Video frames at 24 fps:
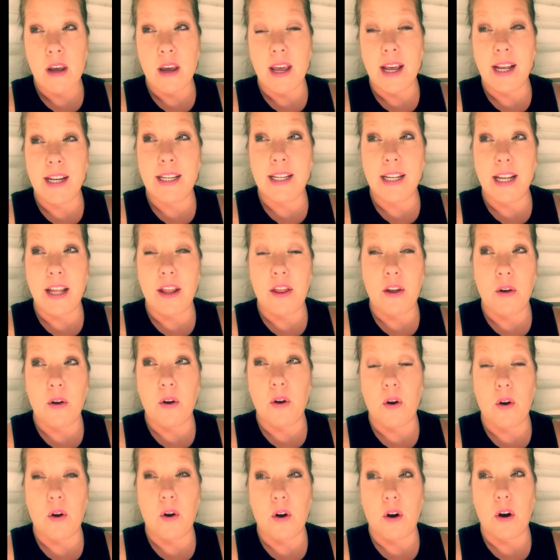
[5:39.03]
it's
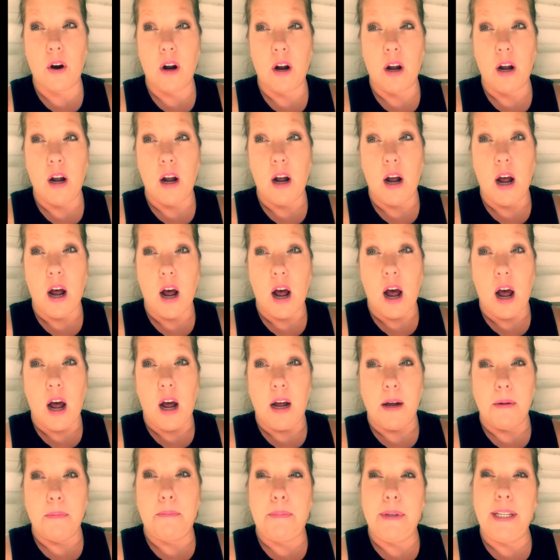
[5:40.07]
either
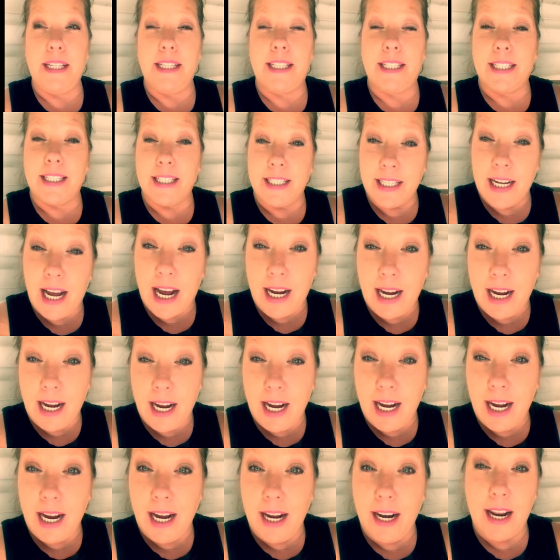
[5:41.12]
be
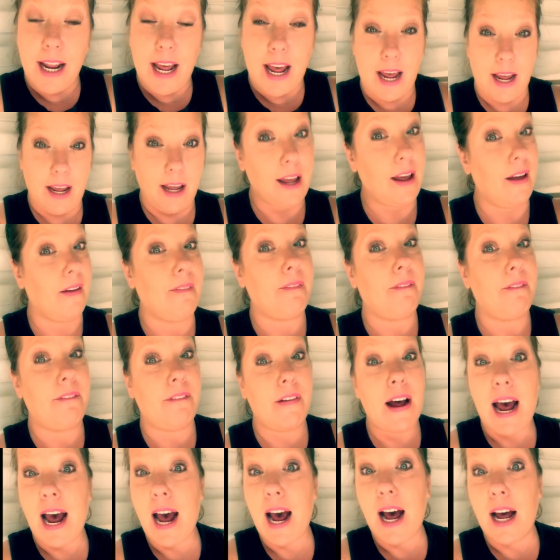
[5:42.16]
sane and get
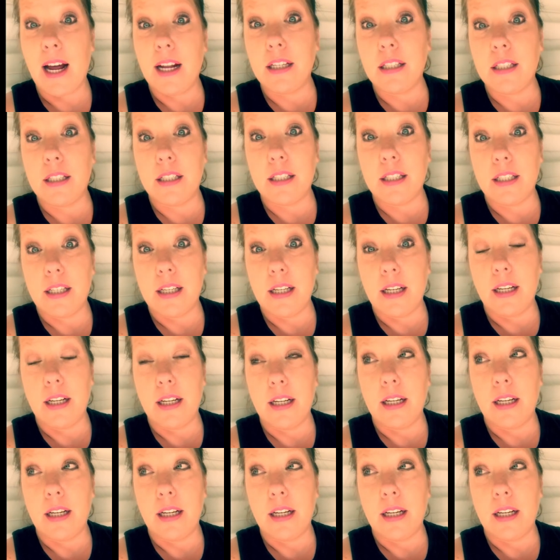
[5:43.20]
fat,